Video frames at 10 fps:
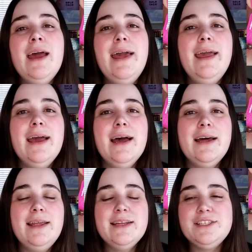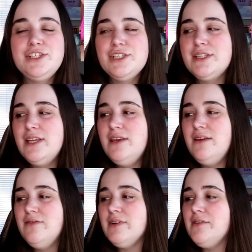And it's just
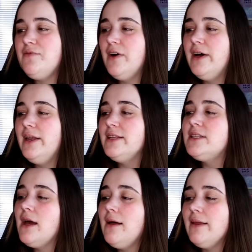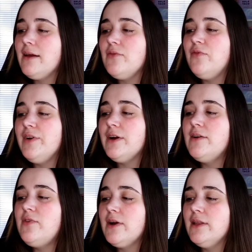the very fun, it's got like a
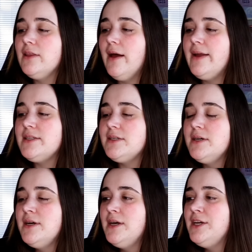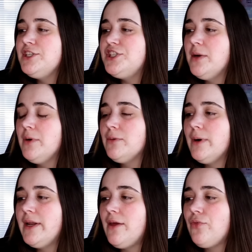very, very light shimmer
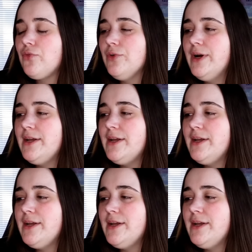running through